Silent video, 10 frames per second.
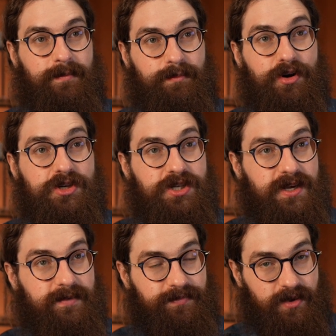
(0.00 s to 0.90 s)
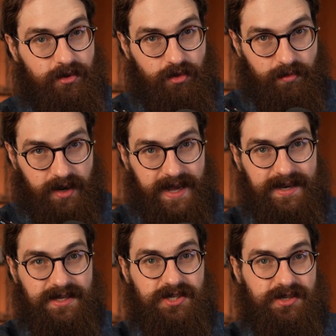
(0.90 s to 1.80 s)
pushing the
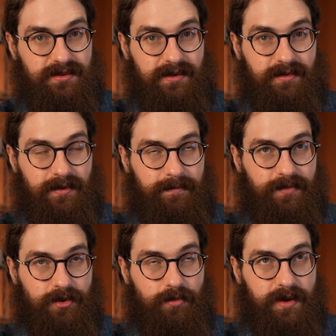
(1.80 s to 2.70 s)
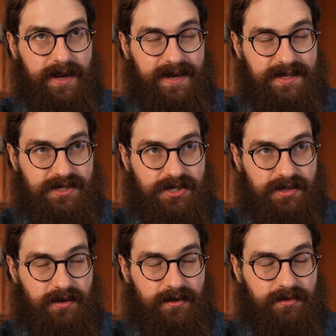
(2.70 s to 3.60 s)
Kubernetes
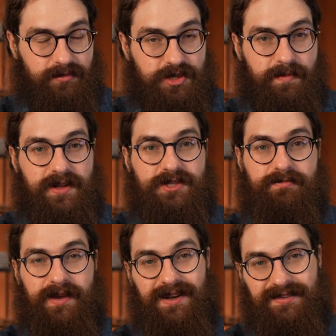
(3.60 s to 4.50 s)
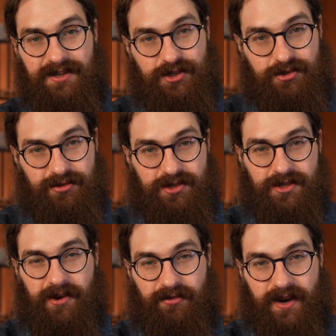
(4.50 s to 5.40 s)
responsibilities to the
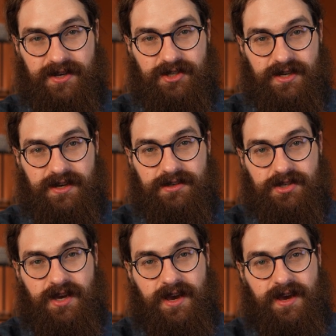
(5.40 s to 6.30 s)
software engineers.